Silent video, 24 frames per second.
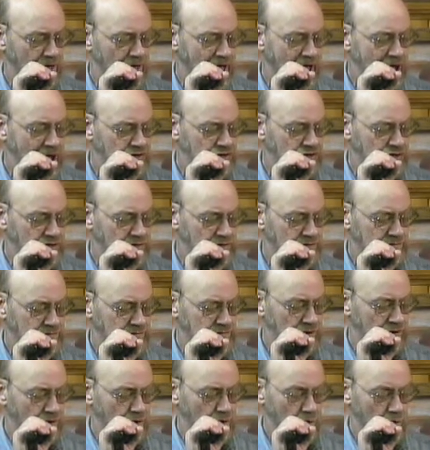adjectives,
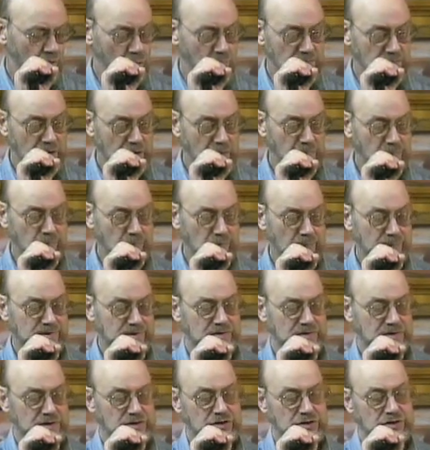or without
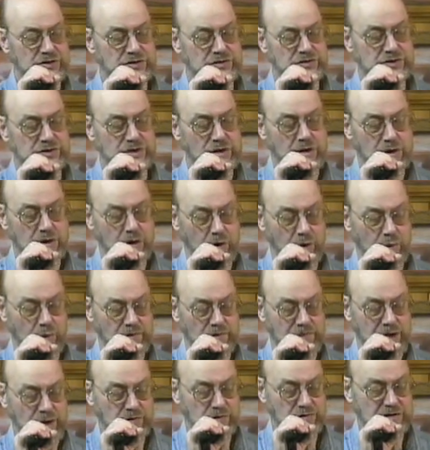prepositions, or
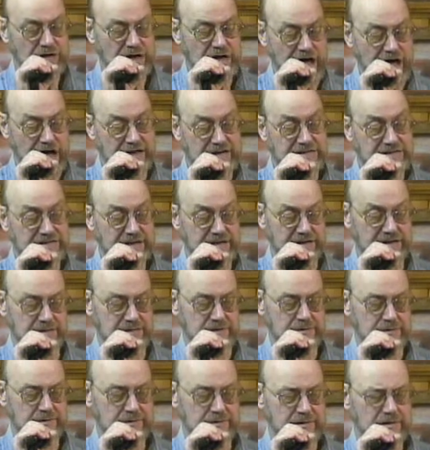without content.
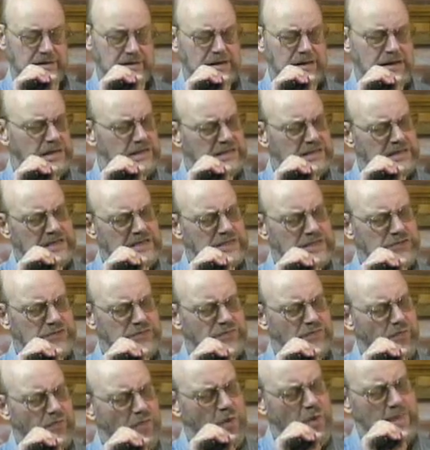These
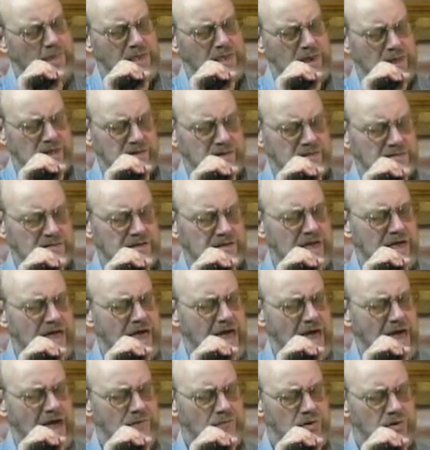formulas,
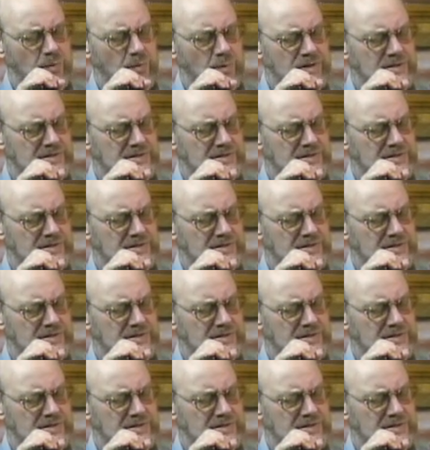everyone